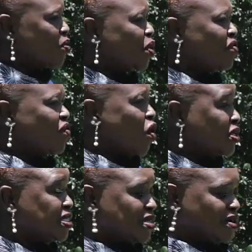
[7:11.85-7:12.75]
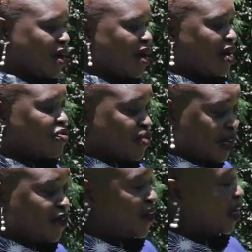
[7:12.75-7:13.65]
we've got a, a real
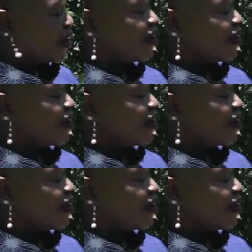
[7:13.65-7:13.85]
fear.